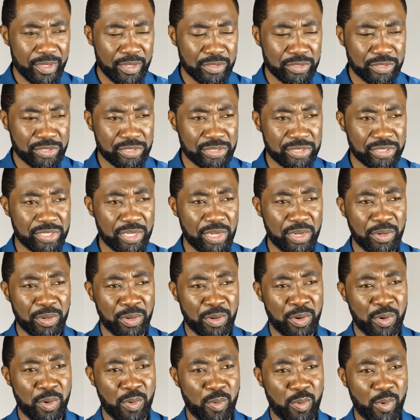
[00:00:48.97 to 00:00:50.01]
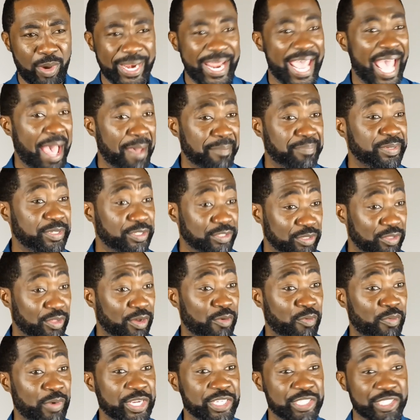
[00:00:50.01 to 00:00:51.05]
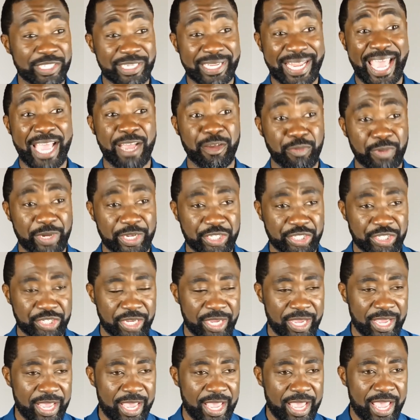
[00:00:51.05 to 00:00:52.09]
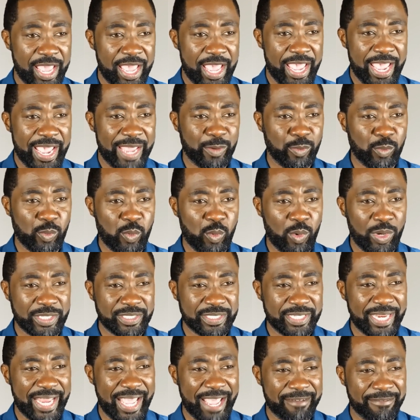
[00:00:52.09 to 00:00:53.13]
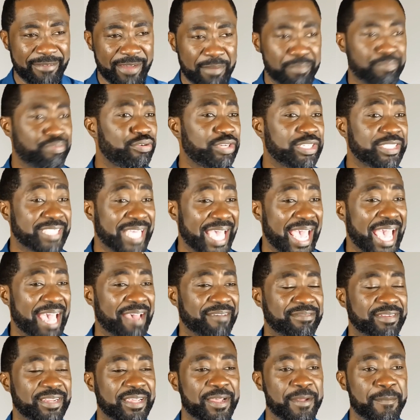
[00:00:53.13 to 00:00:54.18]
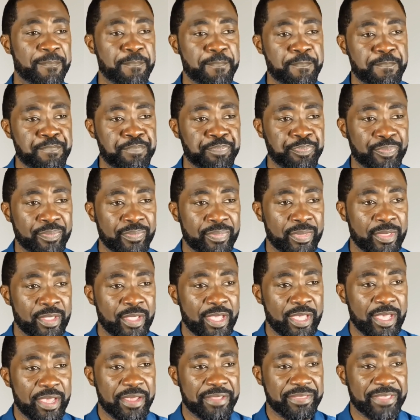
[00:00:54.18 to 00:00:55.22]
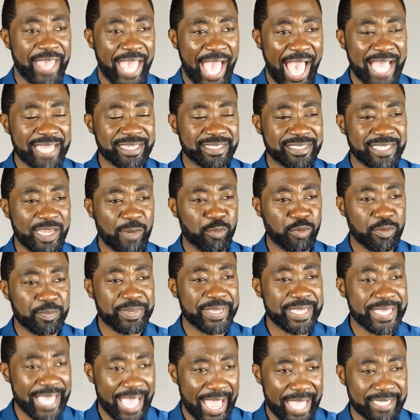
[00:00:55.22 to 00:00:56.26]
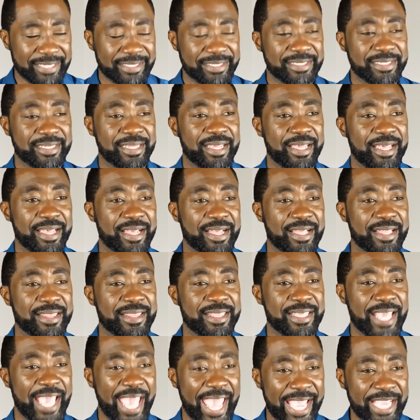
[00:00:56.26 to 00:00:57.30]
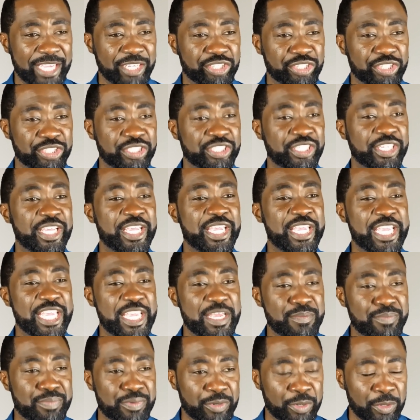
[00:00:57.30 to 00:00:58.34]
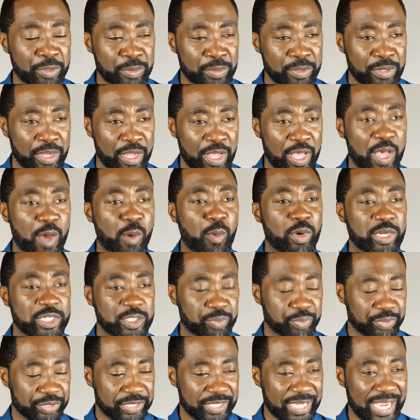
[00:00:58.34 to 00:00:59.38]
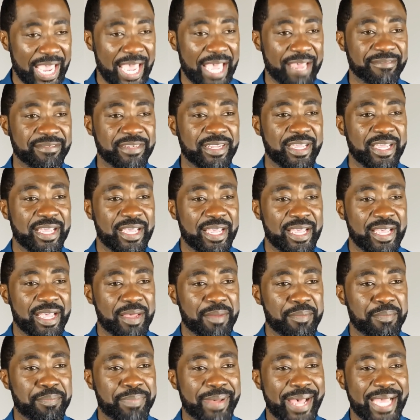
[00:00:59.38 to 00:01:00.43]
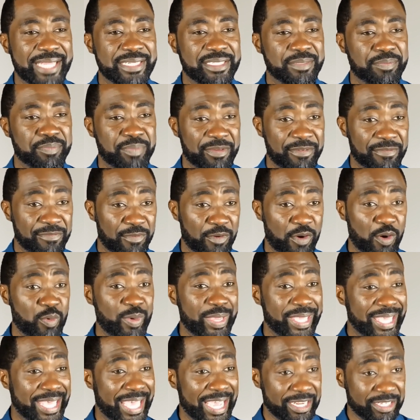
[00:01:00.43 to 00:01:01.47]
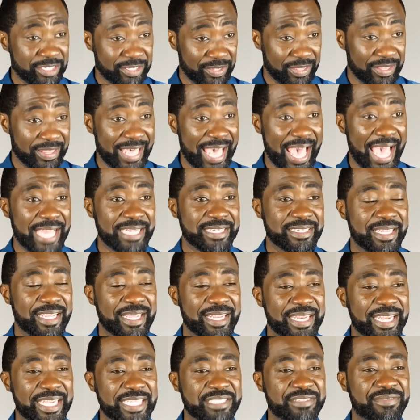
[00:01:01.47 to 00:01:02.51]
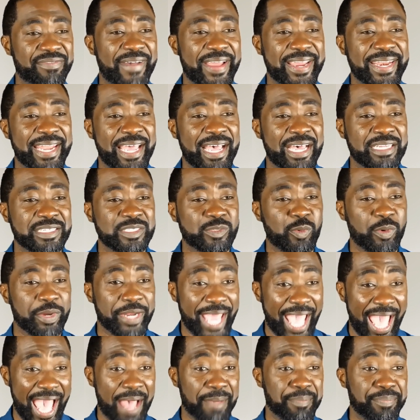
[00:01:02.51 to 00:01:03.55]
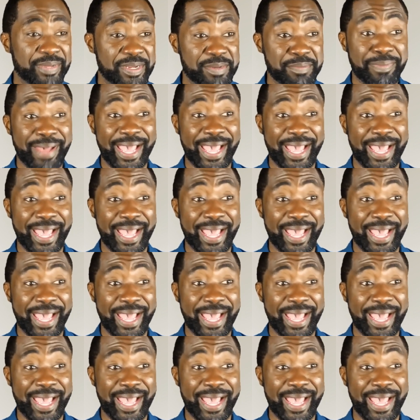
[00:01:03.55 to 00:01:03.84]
So, what happened to the original language, and was it ever preserved? The answer will be yes. The ancient Hebrew was preserved. But before we get to that, let's find out what happened